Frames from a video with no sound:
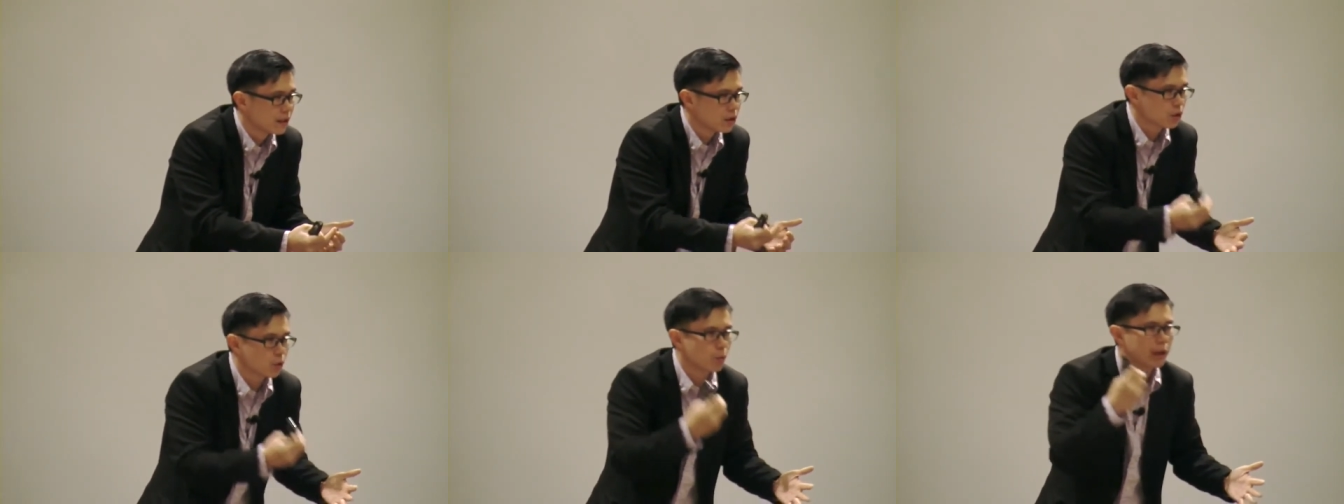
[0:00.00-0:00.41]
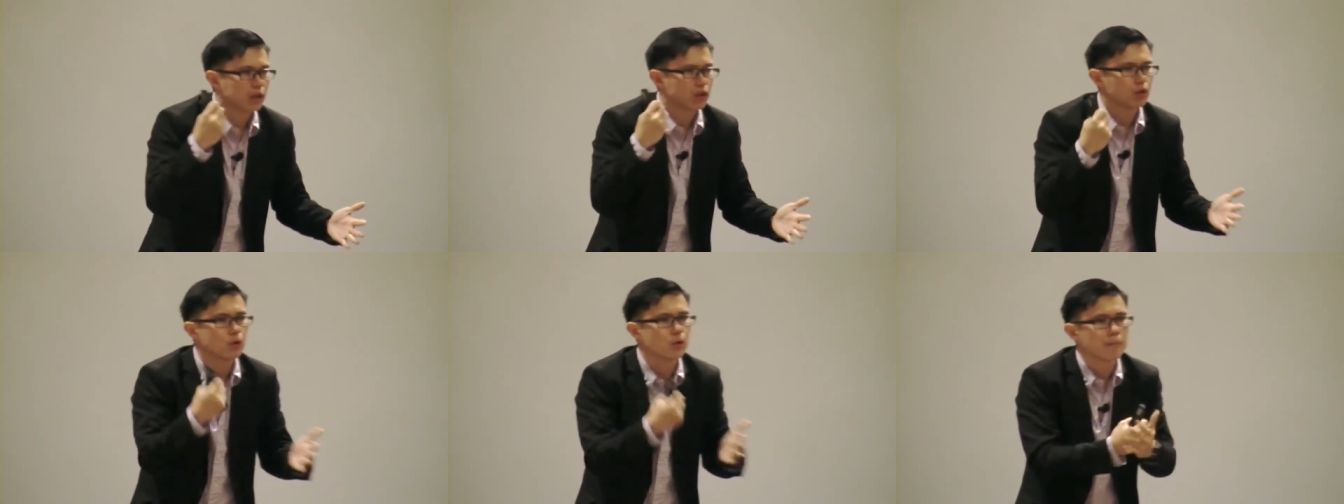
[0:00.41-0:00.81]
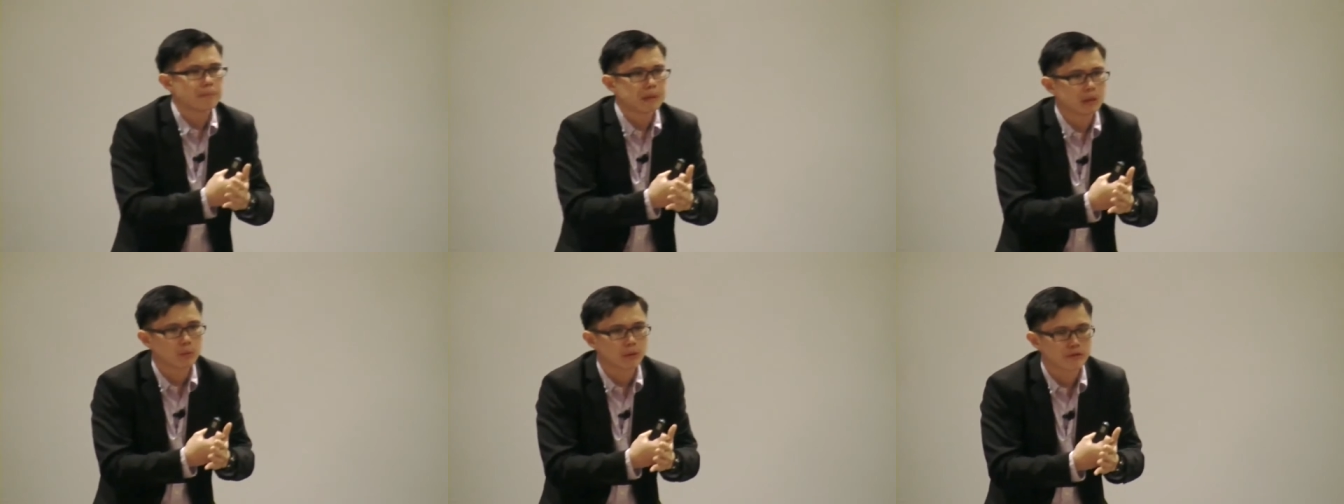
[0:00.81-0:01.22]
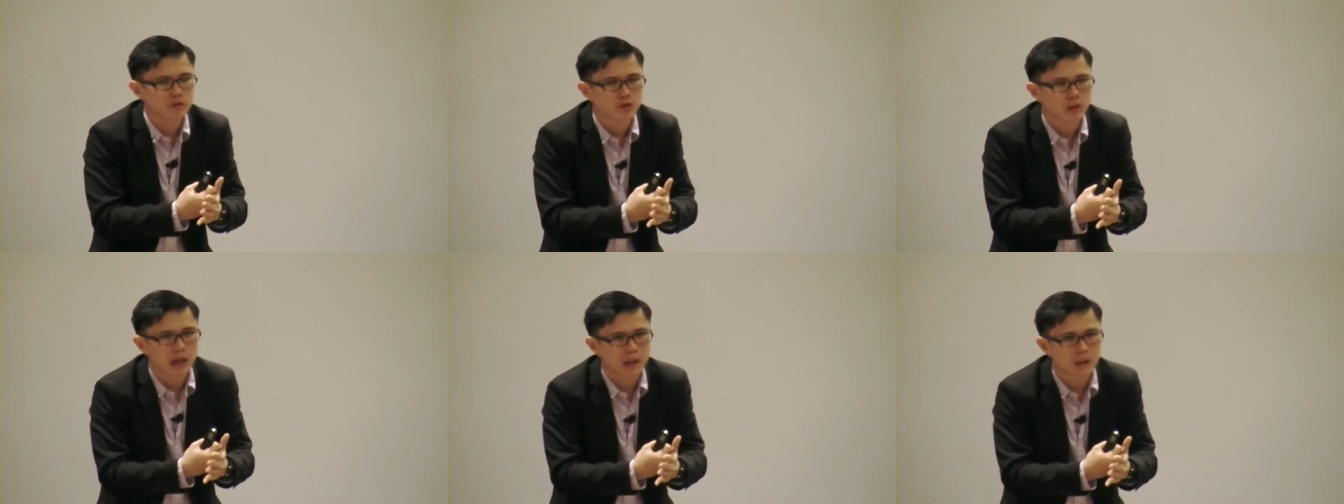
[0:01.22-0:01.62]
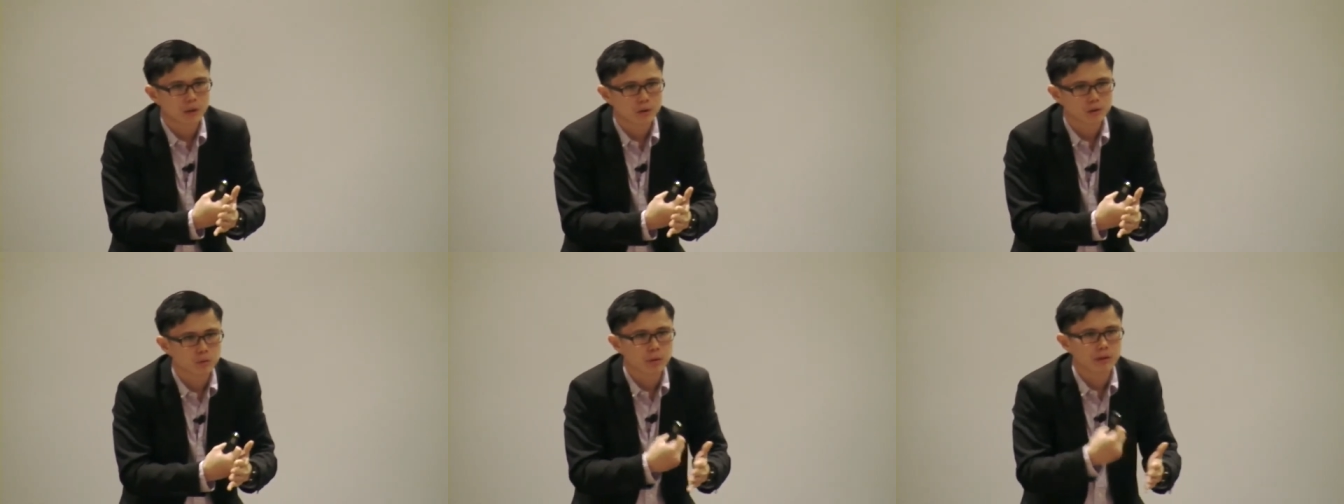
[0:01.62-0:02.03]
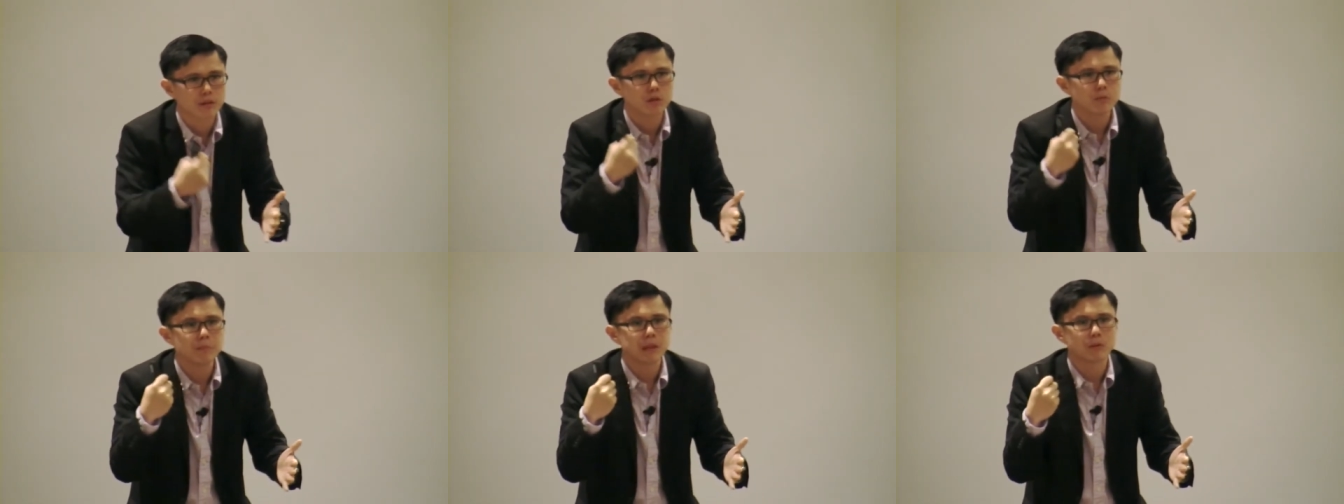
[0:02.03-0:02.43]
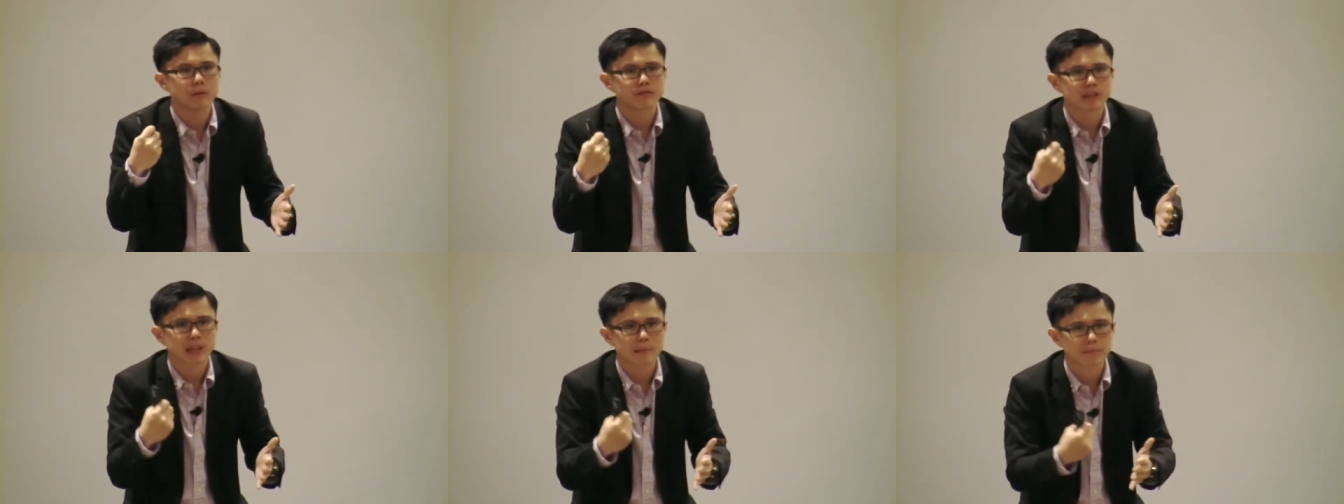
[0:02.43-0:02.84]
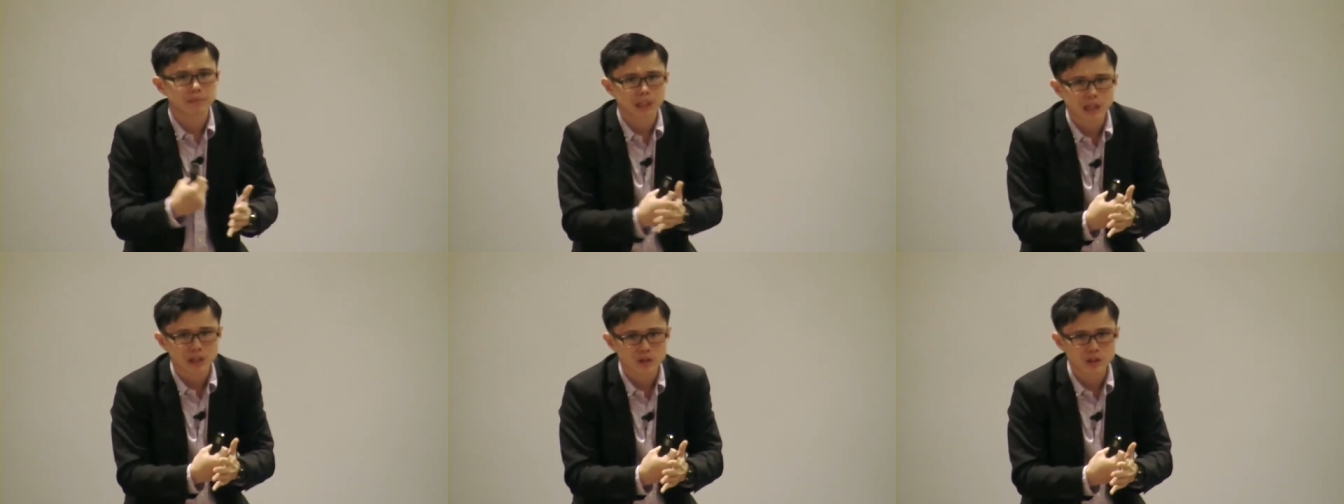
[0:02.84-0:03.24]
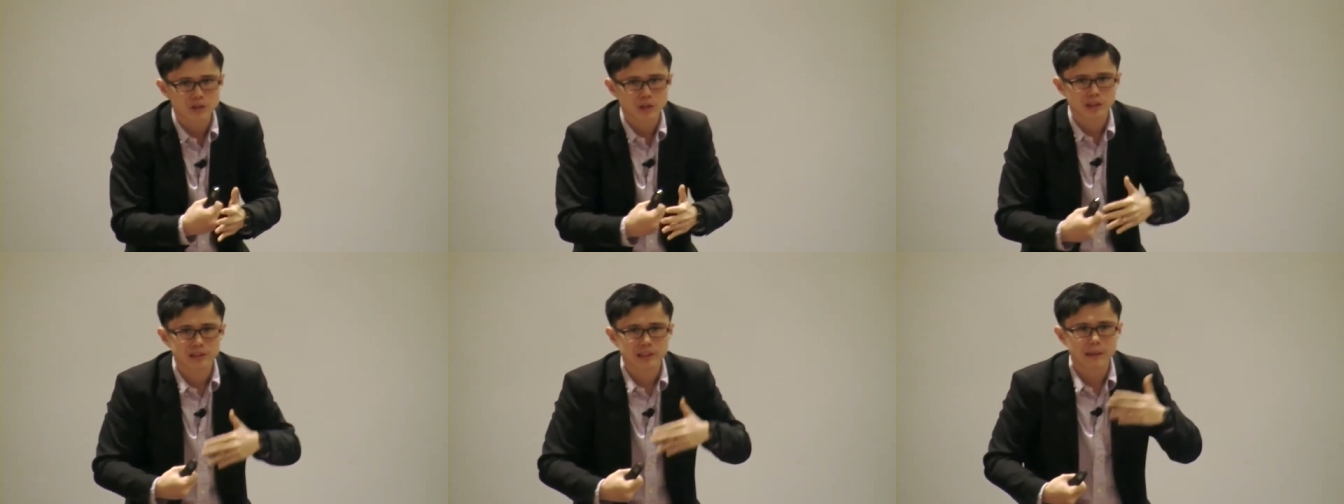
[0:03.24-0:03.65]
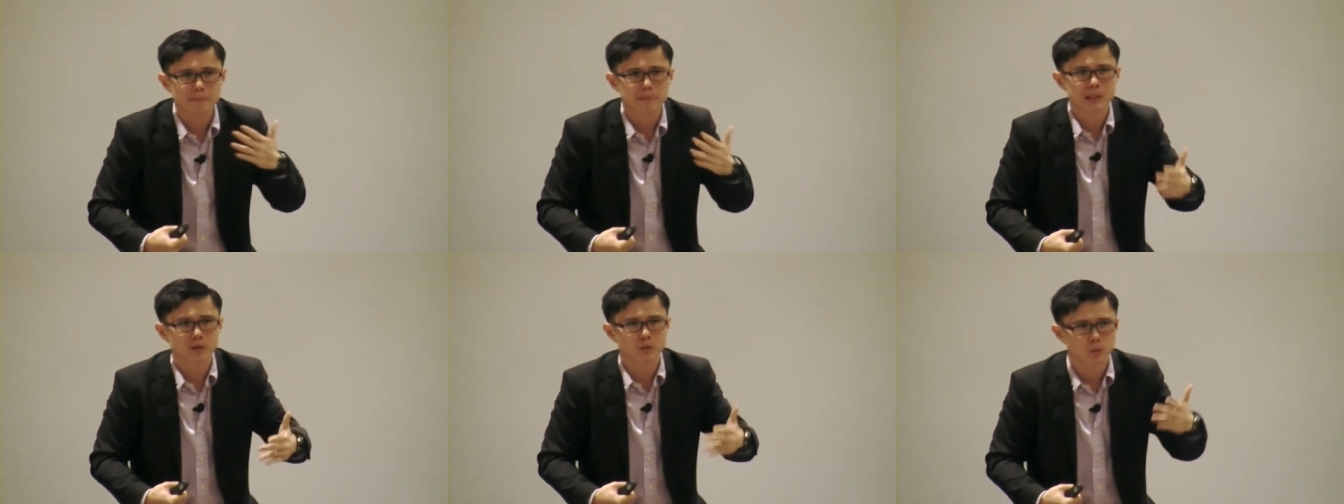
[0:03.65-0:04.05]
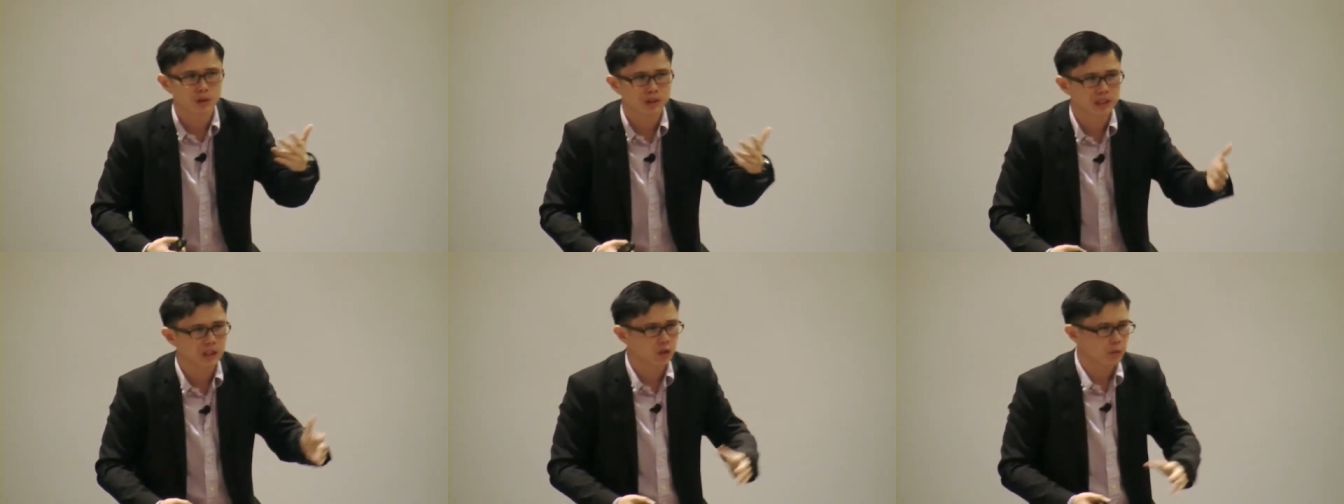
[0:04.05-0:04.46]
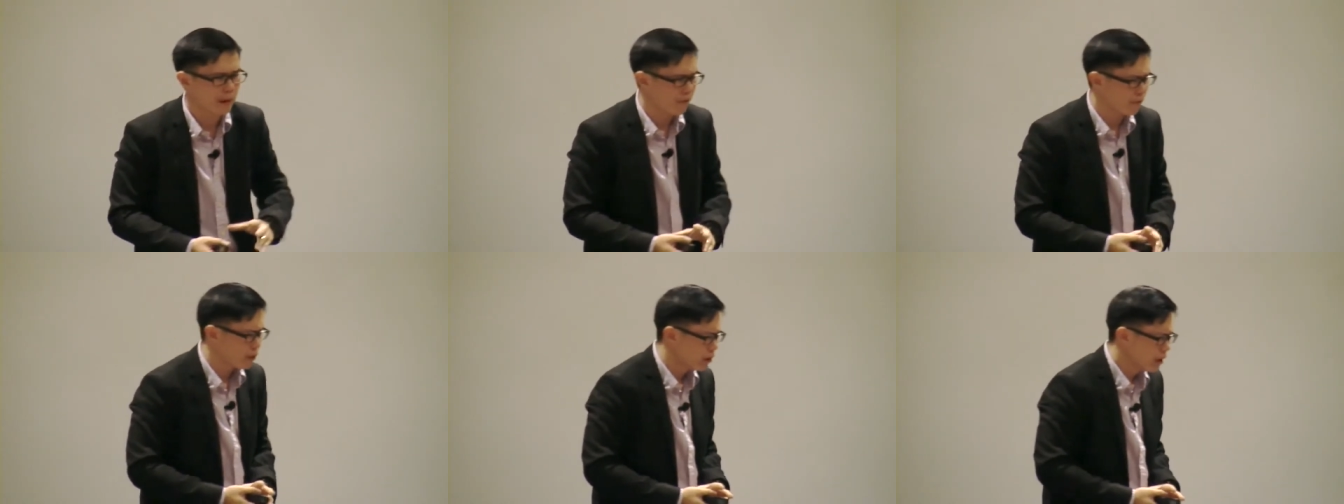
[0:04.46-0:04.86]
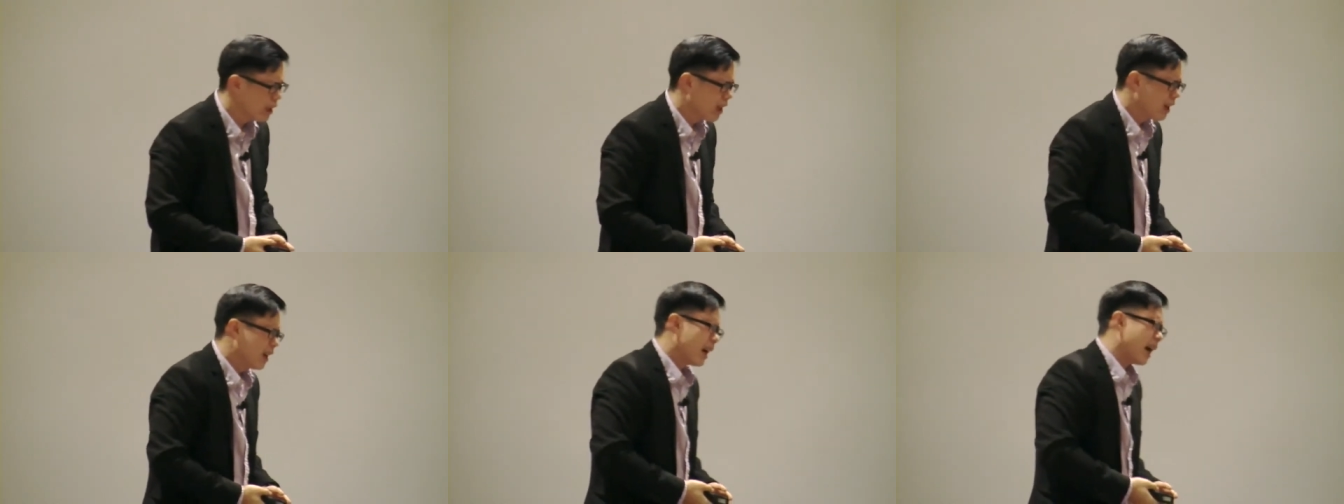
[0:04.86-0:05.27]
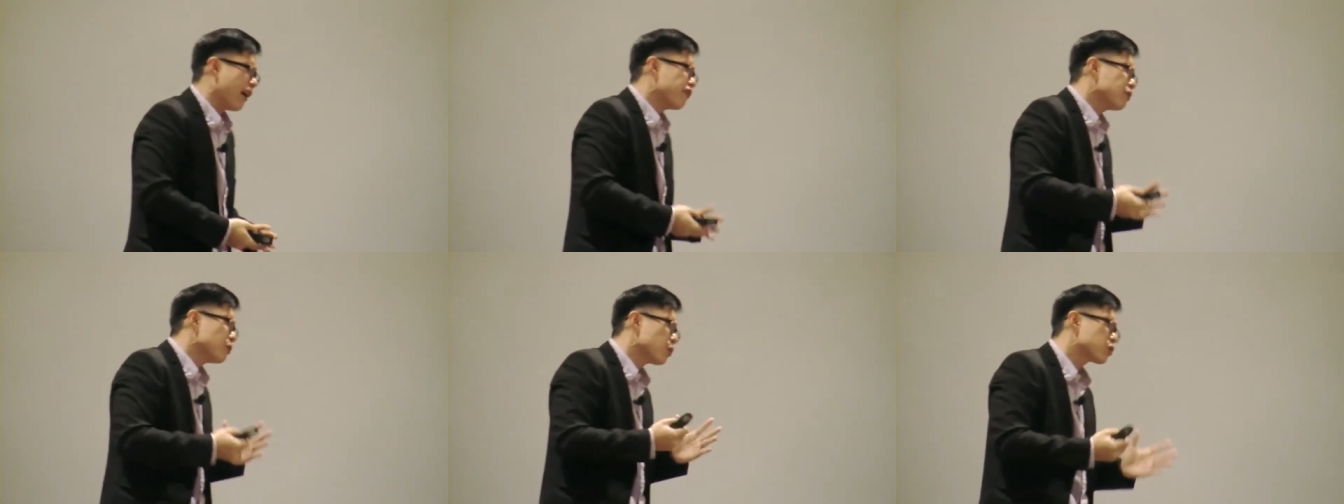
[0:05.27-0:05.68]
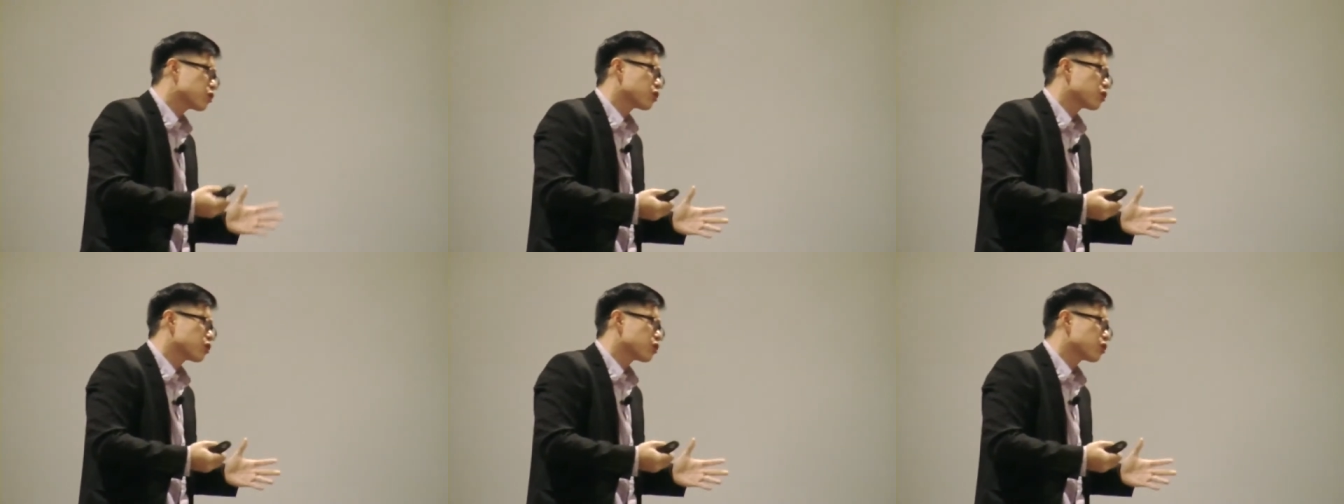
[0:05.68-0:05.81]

So when you meet with trials, when you meet with temptations, you're tempted to sin, you might feel, I have no